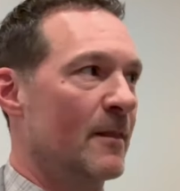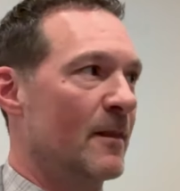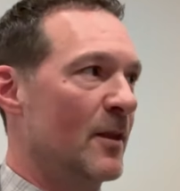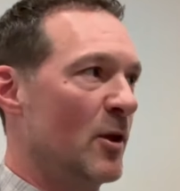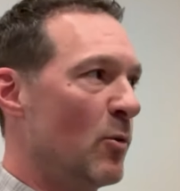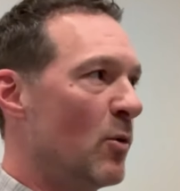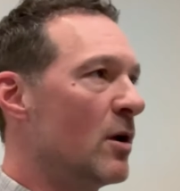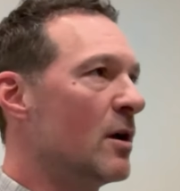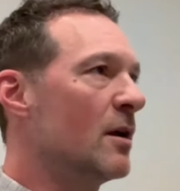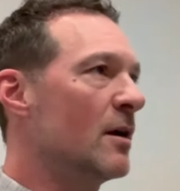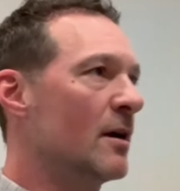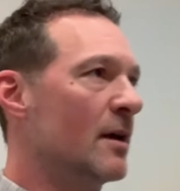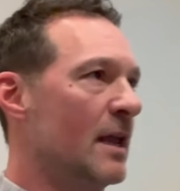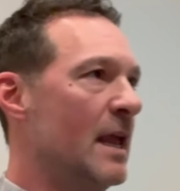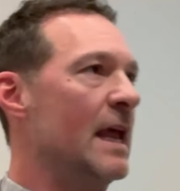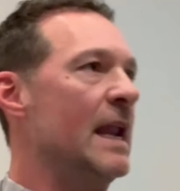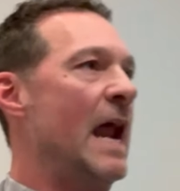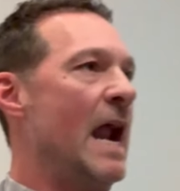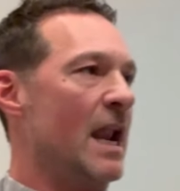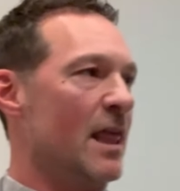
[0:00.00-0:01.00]
You want to
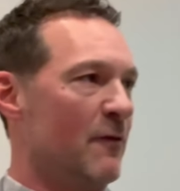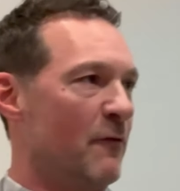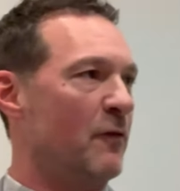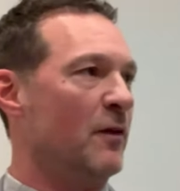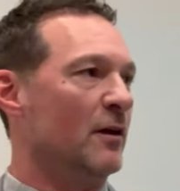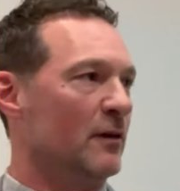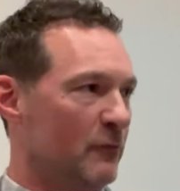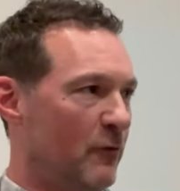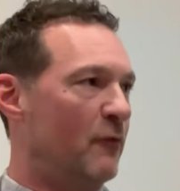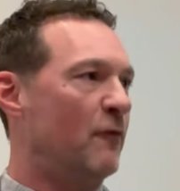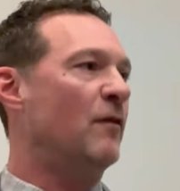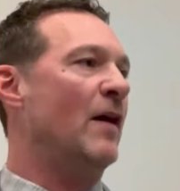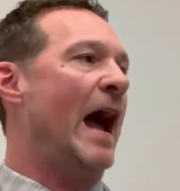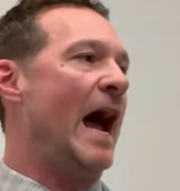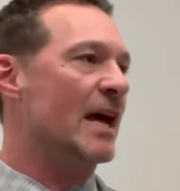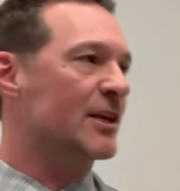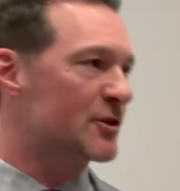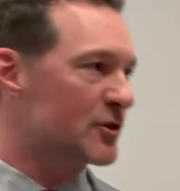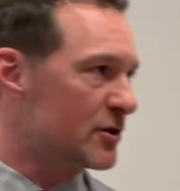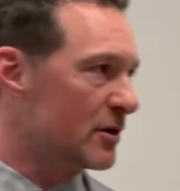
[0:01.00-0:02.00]
get out of the field
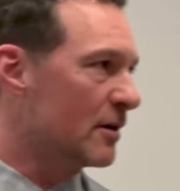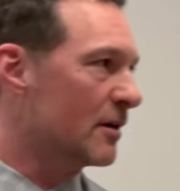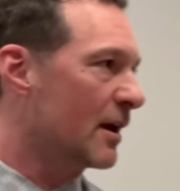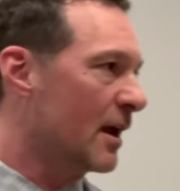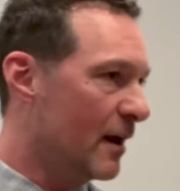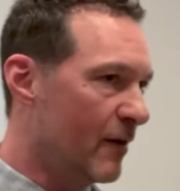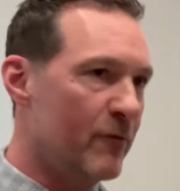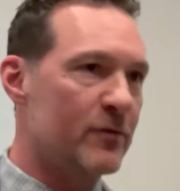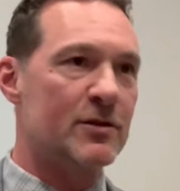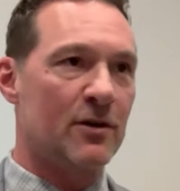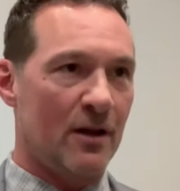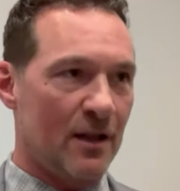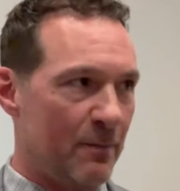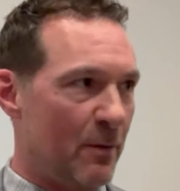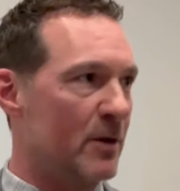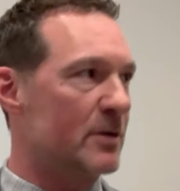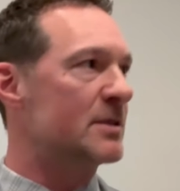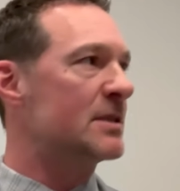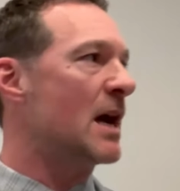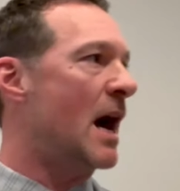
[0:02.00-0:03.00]
faster? Again, if it's all
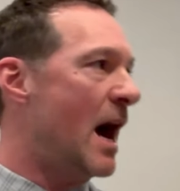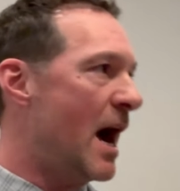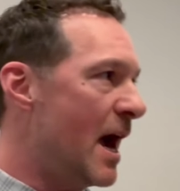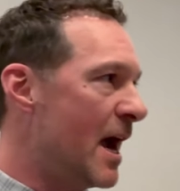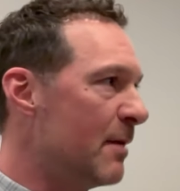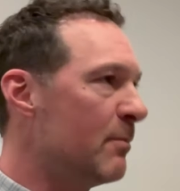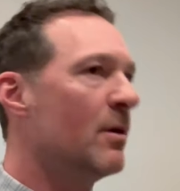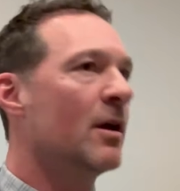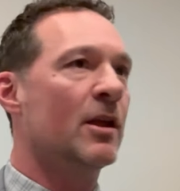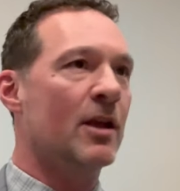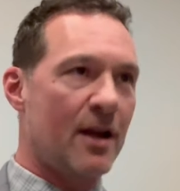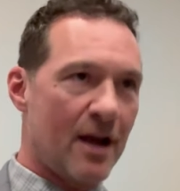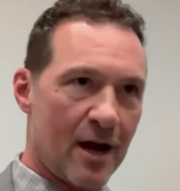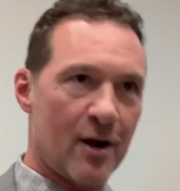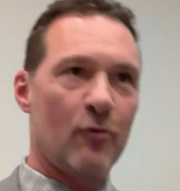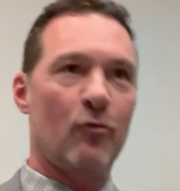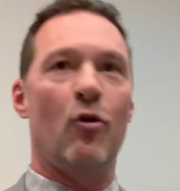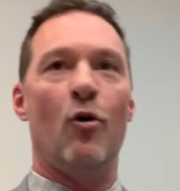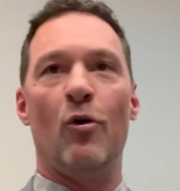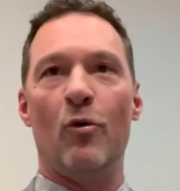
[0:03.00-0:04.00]
about time, you got
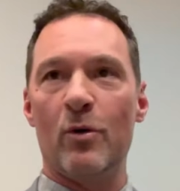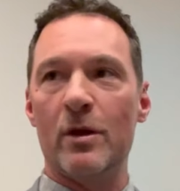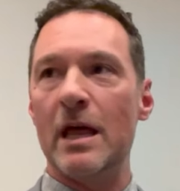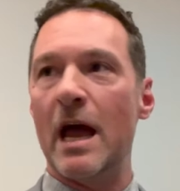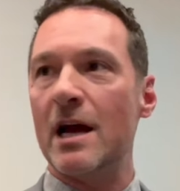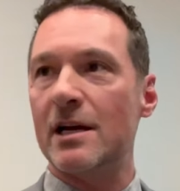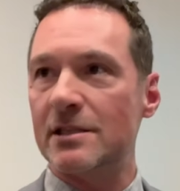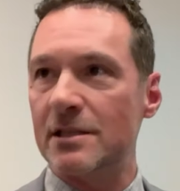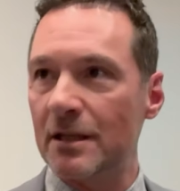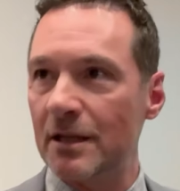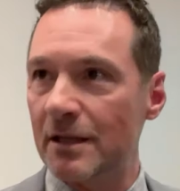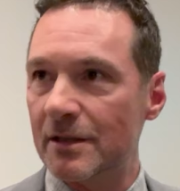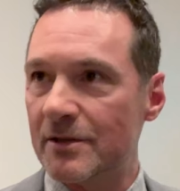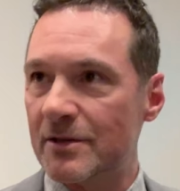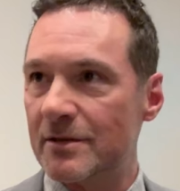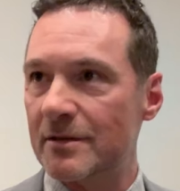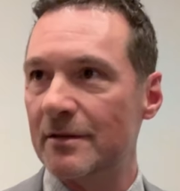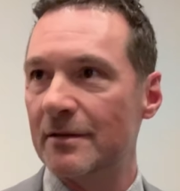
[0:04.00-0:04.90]
to roll with excellence.